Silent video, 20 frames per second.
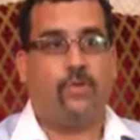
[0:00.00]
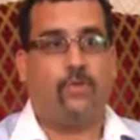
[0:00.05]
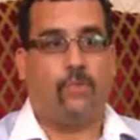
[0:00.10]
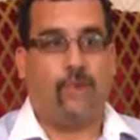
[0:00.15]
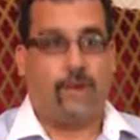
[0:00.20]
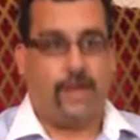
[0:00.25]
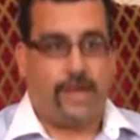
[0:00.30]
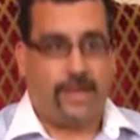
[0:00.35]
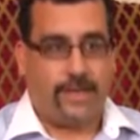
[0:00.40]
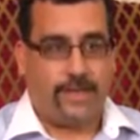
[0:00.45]

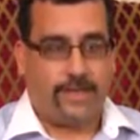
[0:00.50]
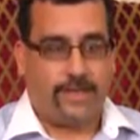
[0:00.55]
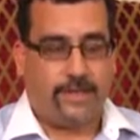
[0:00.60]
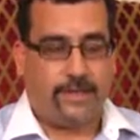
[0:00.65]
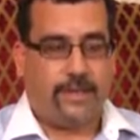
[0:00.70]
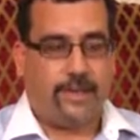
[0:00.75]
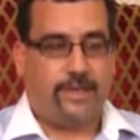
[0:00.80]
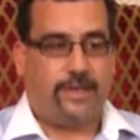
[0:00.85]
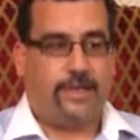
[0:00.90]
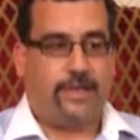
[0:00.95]
Y.
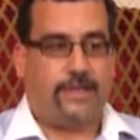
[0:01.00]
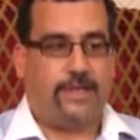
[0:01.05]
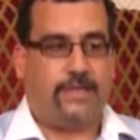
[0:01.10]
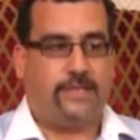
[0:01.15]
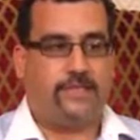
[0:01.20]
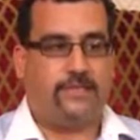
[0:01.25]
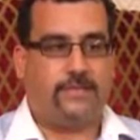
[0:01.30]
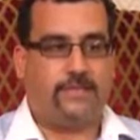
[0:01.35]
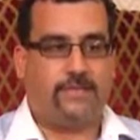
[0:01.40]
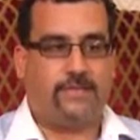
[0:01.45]

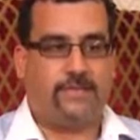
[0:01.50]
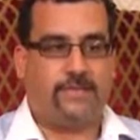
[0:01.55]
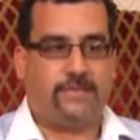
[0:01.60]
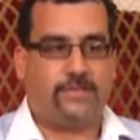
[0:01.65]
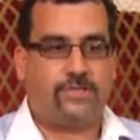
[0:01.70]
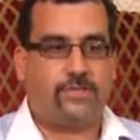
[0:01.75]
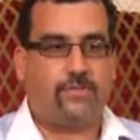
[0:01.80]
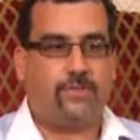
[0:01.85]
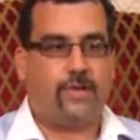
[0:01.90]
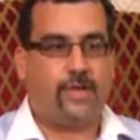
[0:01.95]

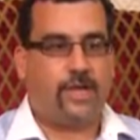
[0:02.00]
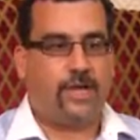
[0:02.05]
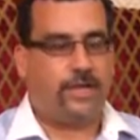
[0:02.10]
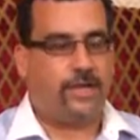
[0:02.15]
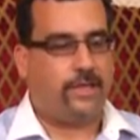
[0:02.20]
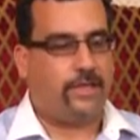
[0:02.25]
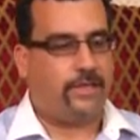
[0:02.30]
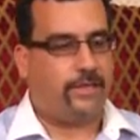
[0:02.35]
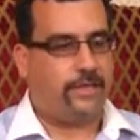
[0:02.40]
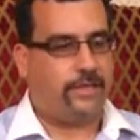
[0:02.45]
Generation
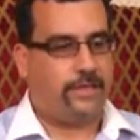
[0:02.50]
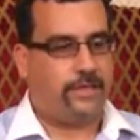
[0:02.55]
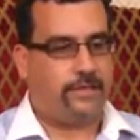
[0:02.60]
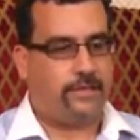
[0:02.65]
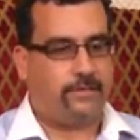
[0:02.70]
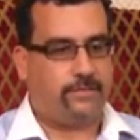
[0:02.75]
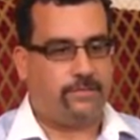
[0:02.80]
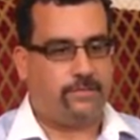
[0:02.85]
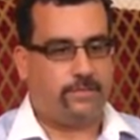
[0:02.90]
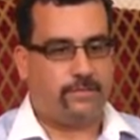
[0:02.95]

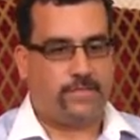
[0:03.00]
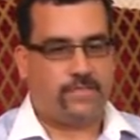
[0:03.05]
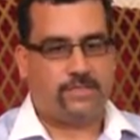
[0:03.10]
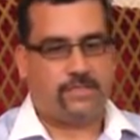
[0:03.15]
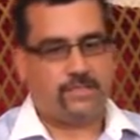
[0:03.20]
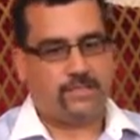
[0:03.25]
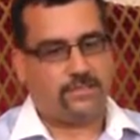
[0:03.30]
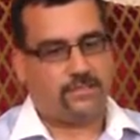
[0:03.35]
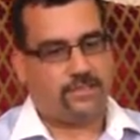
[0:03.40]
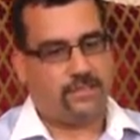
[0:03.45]
Y
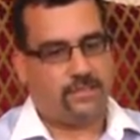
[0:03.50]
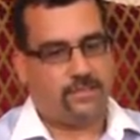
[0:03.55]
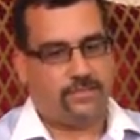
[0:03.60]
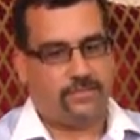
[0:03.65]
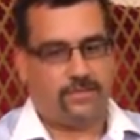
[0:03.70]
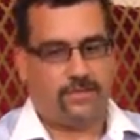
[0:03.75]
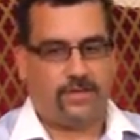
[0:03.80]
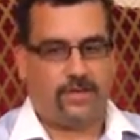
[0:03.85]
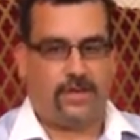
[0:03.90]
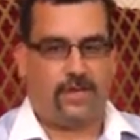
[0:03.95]
has 16
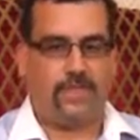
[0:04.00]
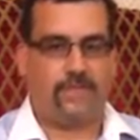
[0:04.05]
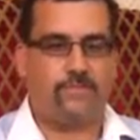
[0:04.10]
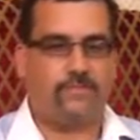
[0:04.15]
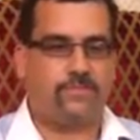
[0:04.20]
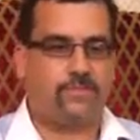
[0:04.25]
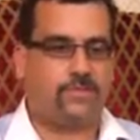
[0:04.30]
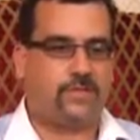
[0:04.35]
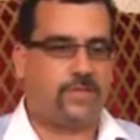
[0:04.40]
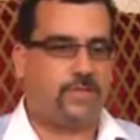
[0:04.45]
different names.